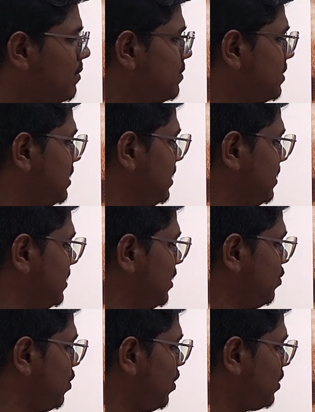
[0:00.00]
times they
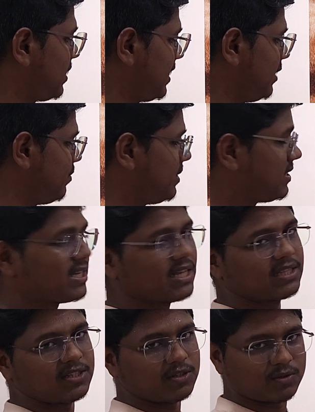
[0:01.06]
do not keep this
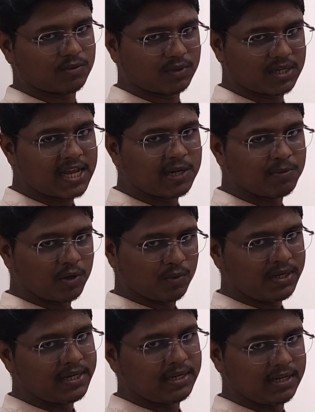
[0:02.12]
catheter, okay, animal
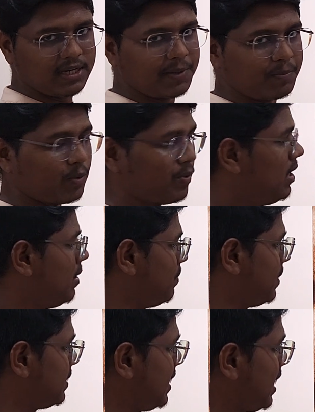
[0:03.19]
will remove,
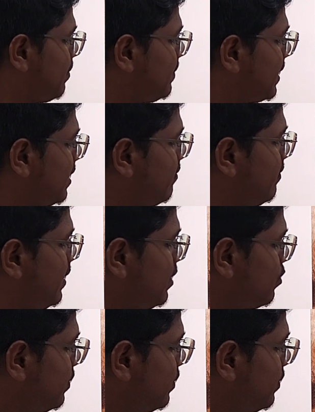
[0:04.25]
but they have taken very